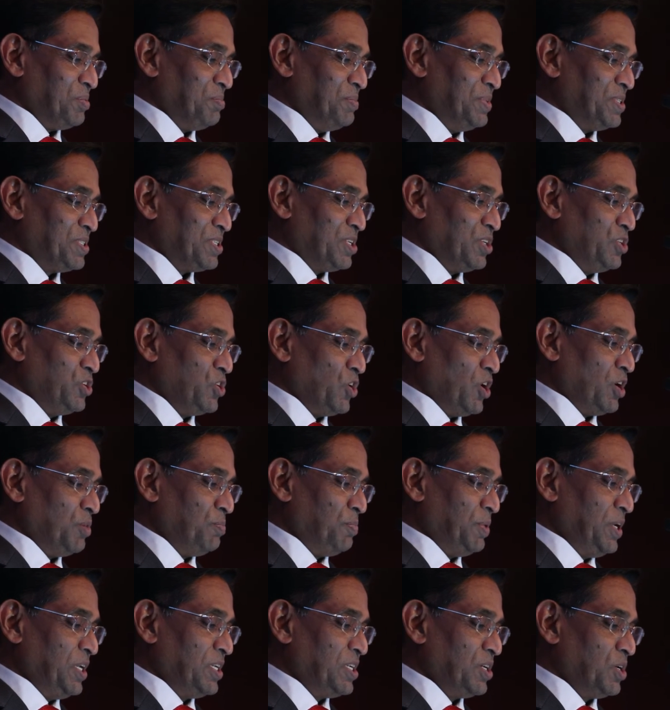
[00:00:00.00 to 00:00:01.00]
Mr. John
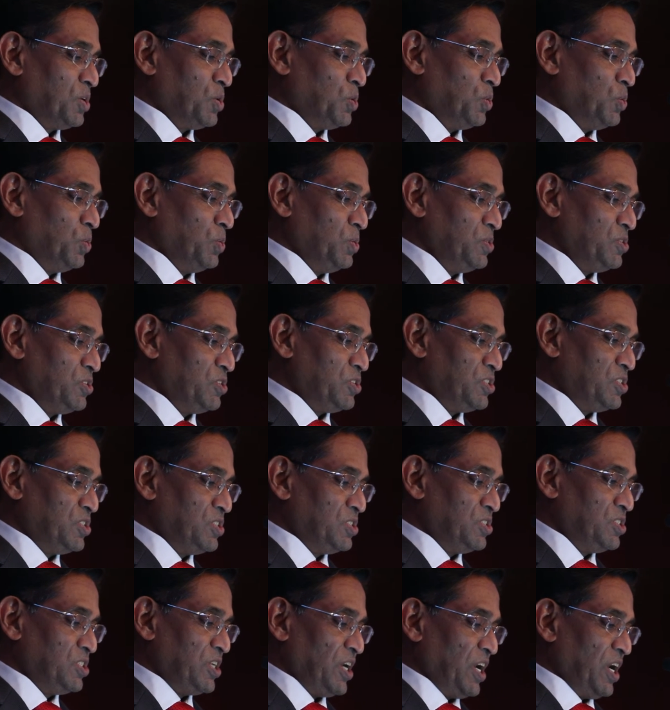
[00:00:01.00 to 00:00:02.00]
Peter Cools,
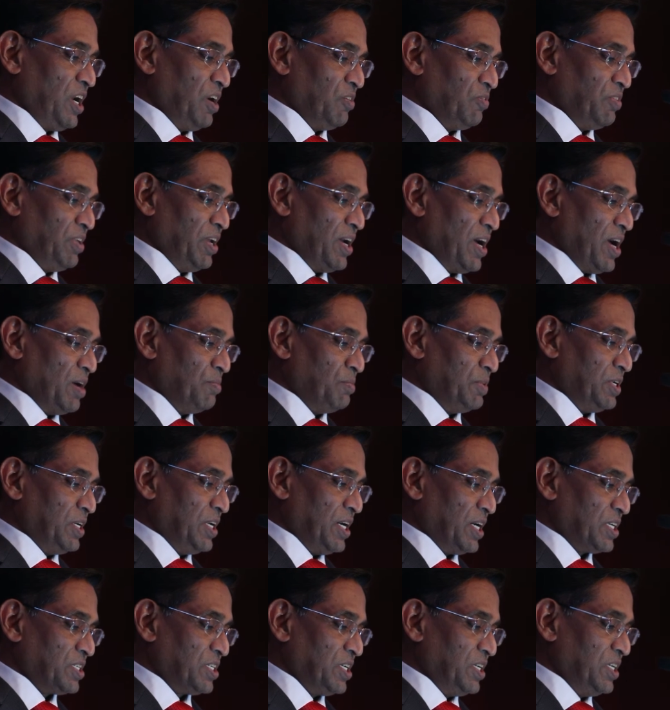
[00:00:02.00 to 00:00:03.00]
Chair of the Harm
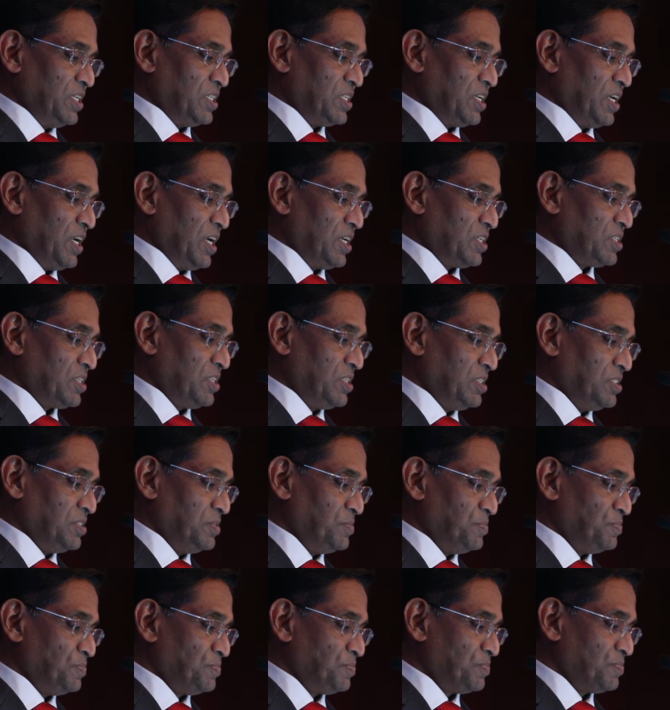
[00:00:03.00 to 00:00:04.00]
Reduction
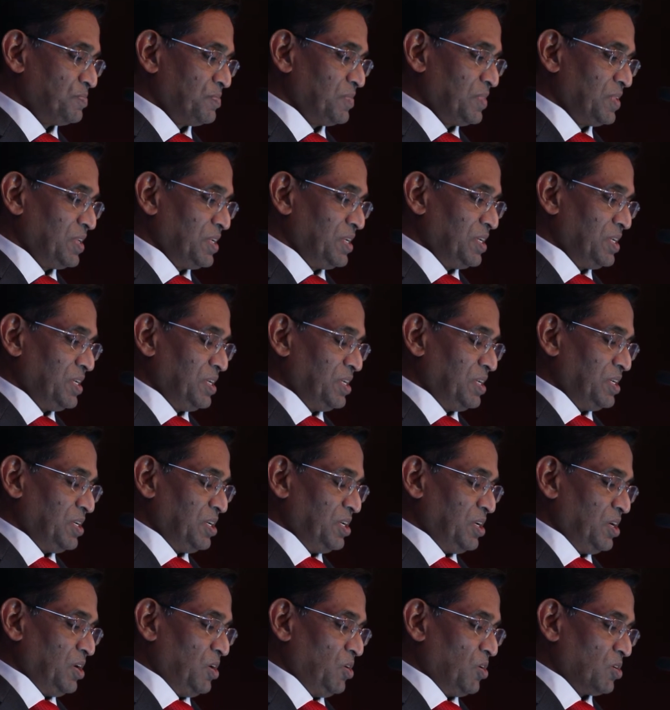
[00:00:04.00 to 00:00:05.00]
International.
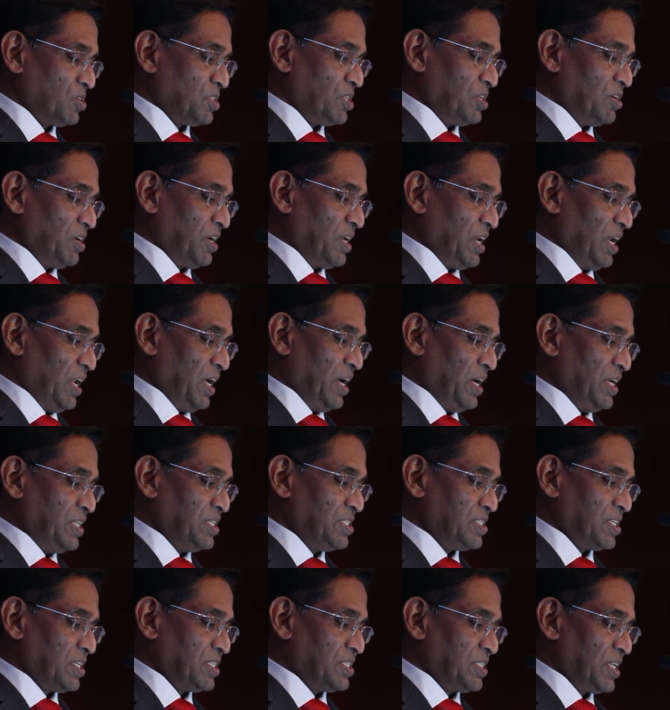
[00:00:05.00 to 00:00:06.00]
Dr. Rick
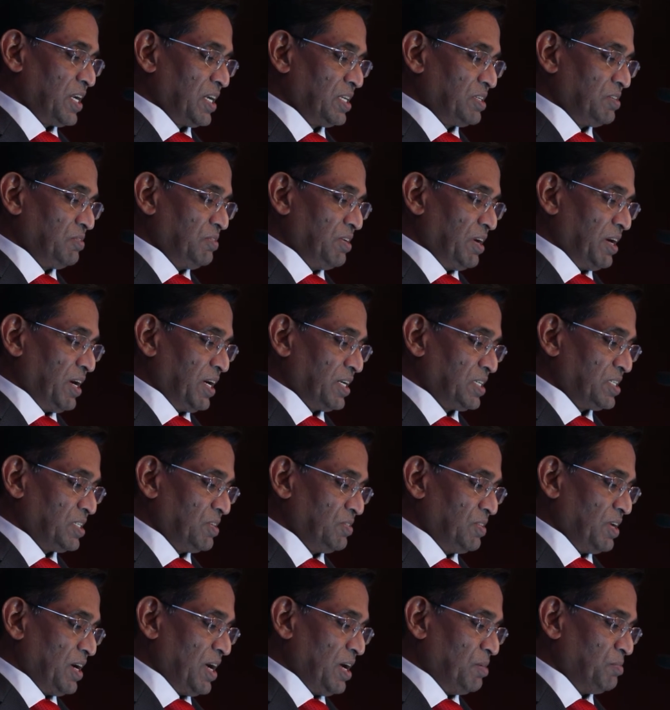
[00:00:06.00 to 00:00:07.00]
Lyons, Executive Director
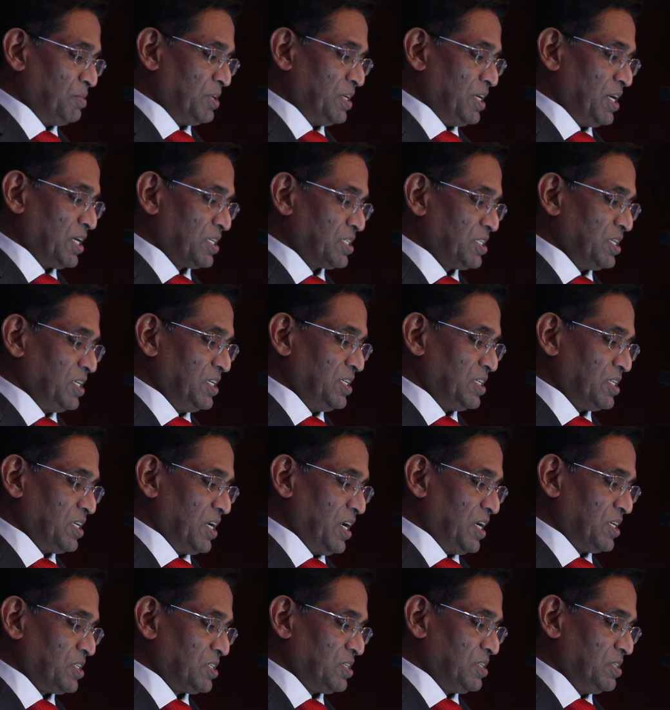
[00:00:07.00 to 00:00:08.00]
of the Harm Reduction
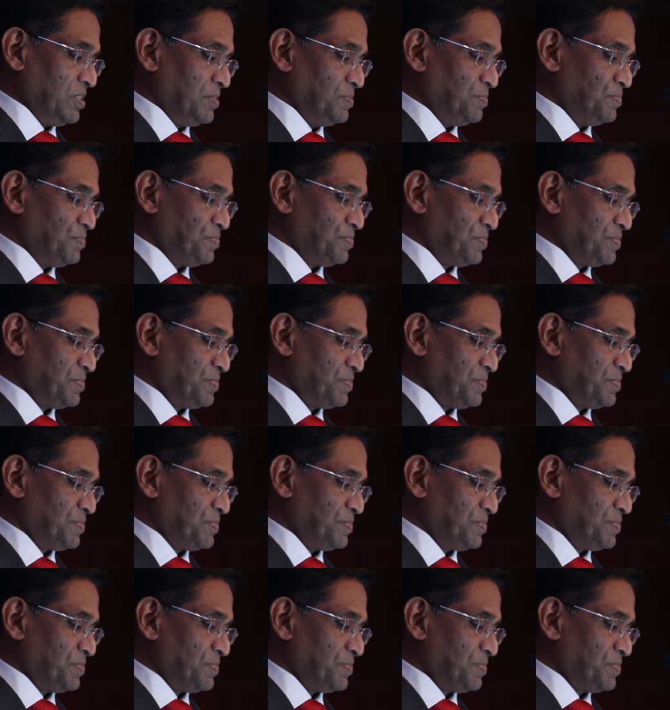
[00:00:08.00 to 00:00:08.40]
International.